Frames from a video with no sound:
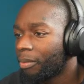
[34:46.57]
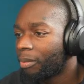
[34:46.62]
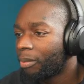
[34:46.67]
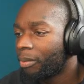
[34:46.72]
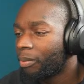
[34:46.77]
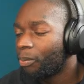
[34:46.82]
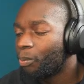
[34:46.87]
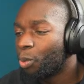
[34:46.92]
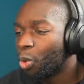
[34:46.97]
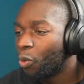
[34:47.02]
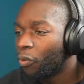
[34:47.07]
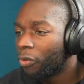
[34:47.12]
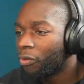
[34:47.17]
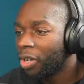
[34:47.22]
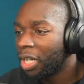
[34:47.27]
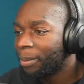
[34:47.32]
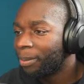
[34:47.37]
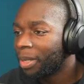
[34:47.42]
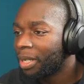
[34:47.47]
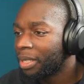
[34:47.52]
more for
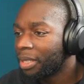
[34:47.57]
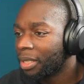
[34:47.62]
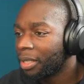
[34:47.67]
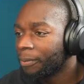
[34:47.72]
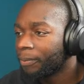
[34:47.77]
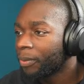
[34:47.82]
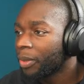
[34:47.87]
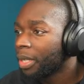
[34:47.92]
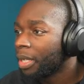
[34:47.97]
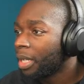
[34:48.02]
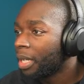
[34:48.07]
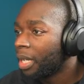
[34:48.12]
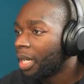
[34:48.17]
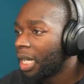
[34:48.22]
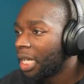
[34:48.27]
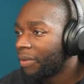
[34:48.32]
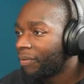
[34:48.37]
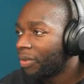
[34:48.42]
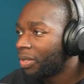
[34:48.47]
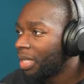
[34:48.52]
readability,
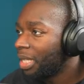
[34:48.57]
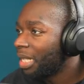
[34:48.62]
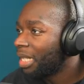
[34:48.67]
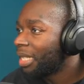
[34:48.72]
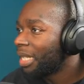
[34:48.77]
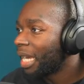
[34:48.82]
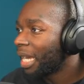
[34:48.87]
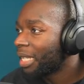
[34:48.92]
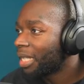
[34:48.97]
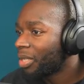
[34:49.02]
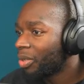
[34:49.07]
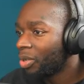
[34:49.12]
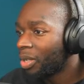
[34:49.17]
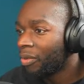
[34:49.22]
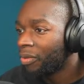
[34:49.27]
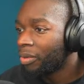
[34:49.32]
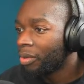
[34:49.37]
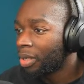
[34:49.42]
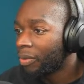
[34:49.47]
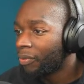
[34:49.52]
is for scene index. So there are
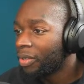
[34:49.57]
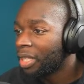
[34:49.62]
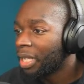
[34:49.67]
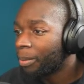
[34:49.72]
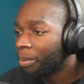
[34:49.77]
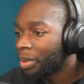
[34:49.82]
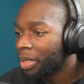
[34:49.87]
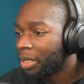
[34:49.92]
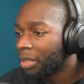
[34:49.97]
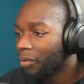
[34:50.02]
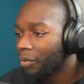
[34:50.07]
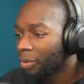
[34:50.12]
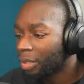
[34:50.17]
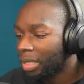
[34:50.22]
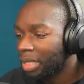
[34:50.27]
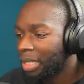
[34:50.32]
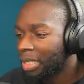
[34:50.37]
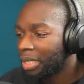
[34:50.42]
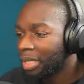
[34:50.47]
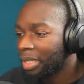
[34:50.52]
different numbers for
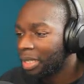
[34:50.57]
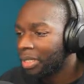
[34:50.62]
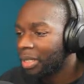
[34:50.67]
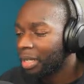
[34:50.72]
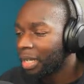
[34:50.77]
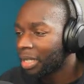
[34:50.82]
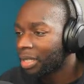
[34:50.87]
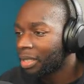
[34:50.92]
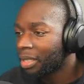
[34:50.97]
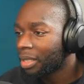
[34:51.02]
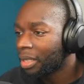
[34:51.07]
scene index, and I guess